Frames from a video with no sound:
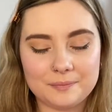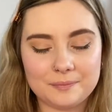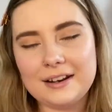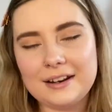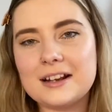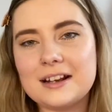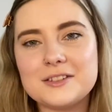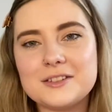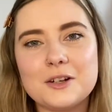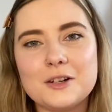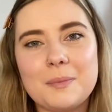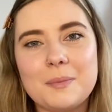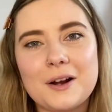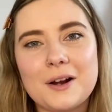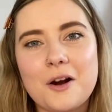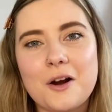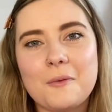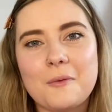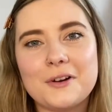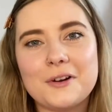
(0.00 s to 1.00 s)
Next up I
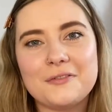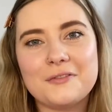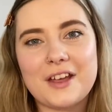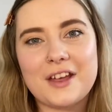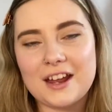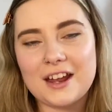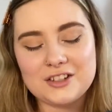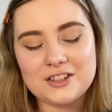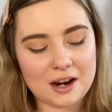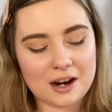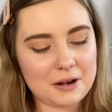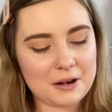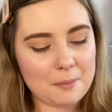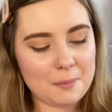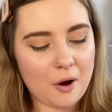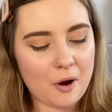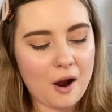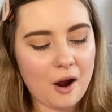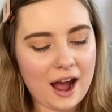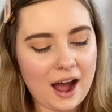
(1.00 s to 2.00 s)
got one of their Charity
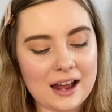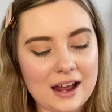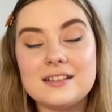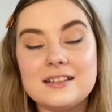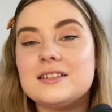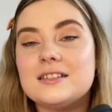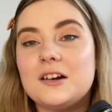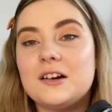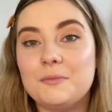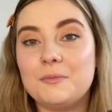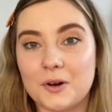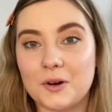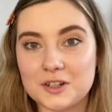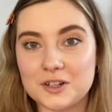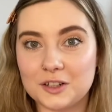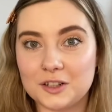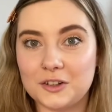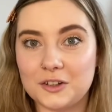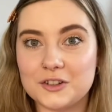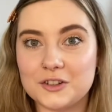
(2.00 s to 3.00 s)
Pot hand and
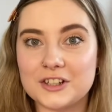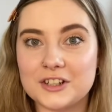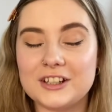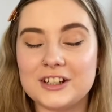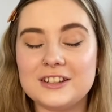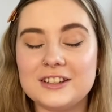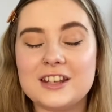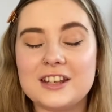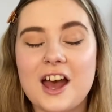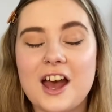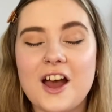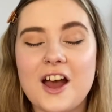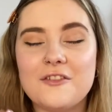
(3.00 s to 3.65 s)
body lotions.